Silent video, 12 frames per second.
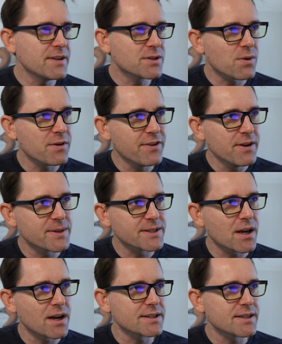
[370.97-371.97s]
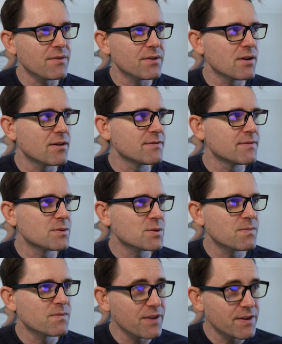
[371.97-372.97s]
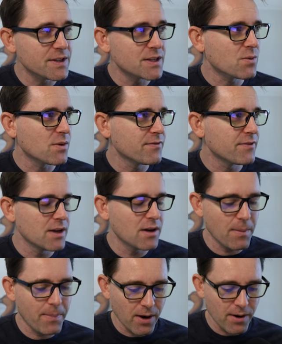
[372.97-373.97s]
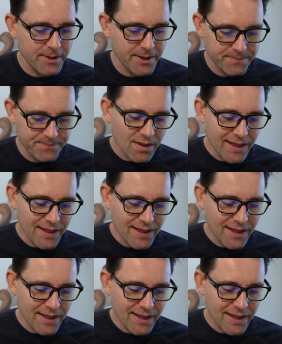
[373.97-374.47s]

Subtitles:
square feet, but it's got a 750 square feet apartment,